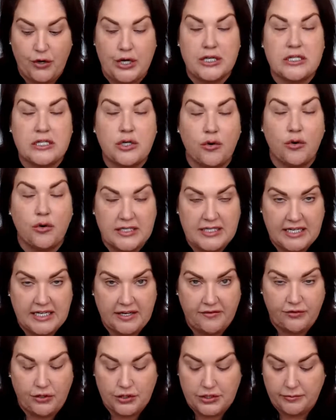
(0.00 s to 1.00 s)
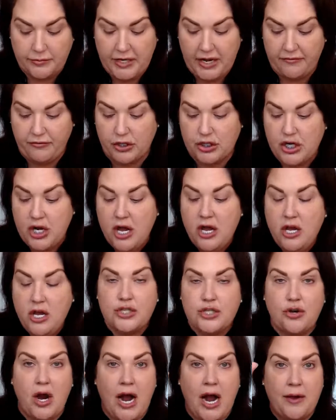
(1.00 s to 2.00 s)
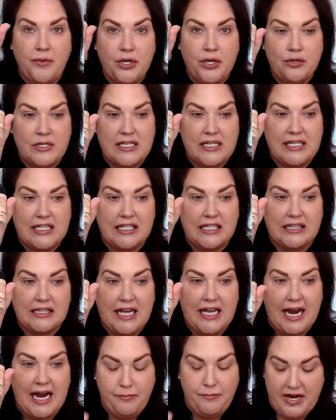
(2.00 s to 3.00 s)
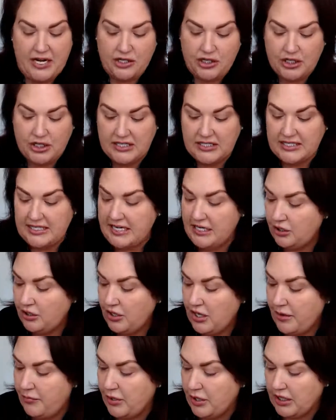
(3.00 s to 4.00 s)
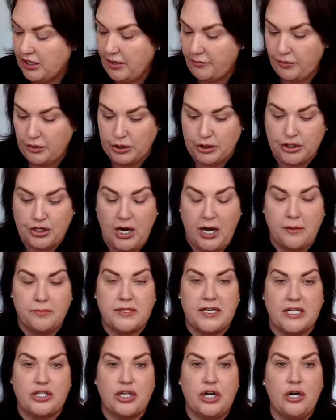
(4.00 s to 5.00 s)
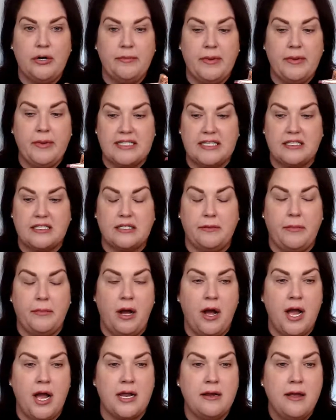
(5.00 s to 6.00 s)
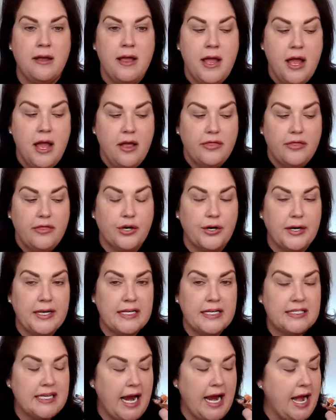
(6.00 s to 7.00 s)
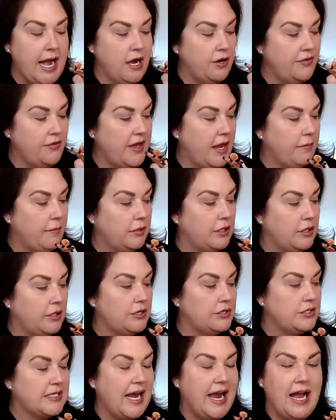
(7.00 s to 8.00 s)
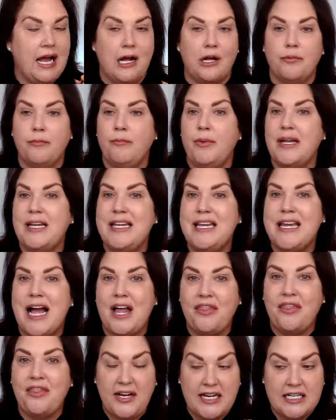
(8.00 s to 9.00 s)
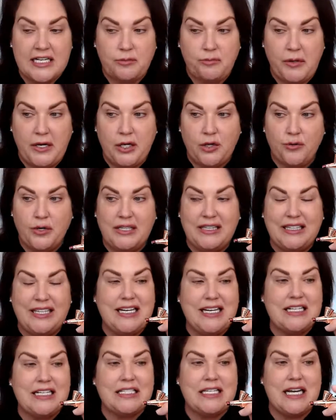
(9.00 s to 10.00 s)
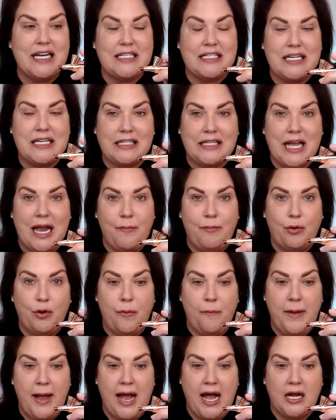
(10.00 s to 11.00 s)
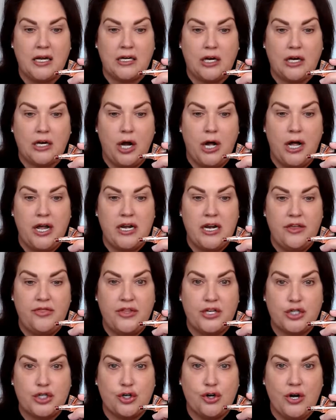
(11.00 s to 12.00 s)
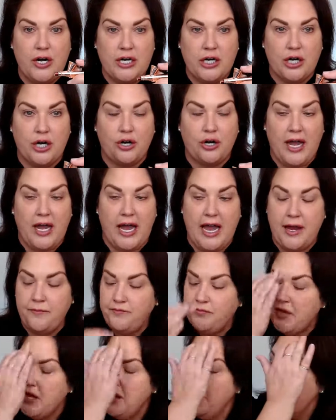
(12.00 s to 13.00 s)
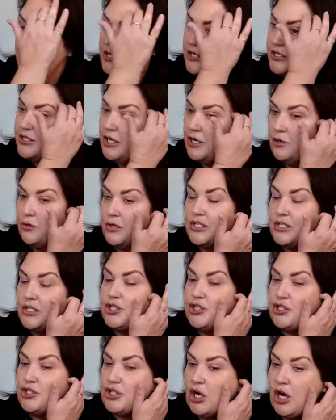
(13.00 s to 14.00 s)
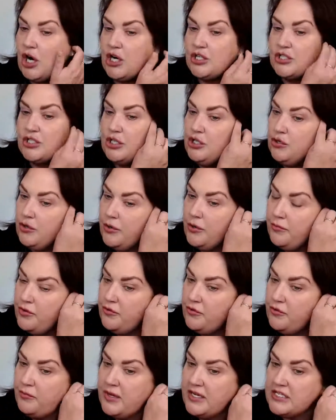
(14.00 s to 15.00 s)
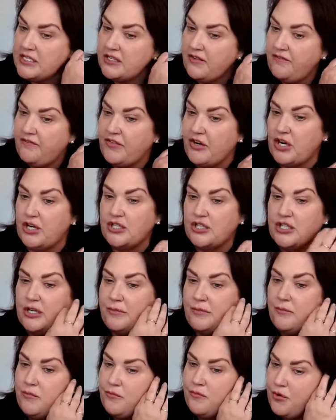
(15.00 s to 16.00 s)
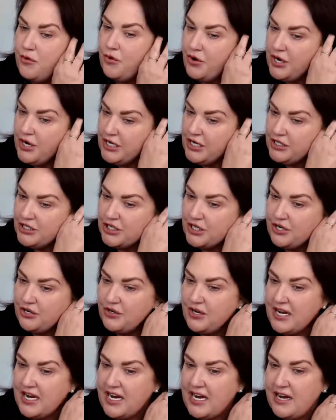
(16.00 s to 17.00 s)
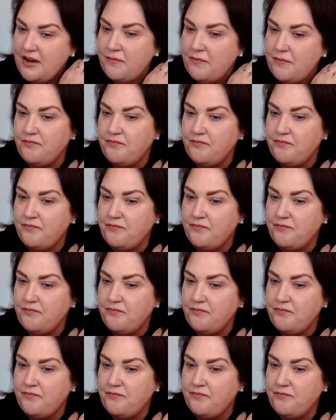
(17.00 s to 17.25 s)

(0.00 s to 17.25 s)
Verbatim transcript: It's going to give you some coverage. So I'm using the light beige concealer. I put a couple of drops. I turn my system on there is air that blows out, but nothing is being released until I pull back on the trigger, okay? So start your movement first. Good morning, Judy.